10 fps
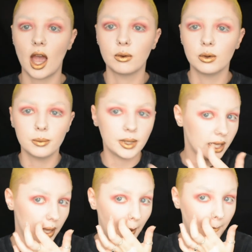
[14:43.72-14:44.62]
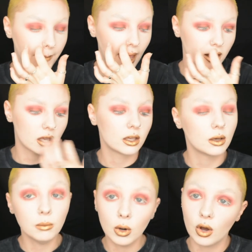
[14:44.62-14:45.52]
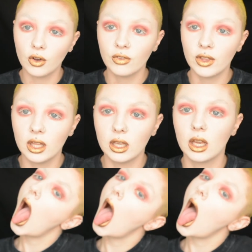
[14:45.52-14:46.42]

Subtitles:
I will be back more often.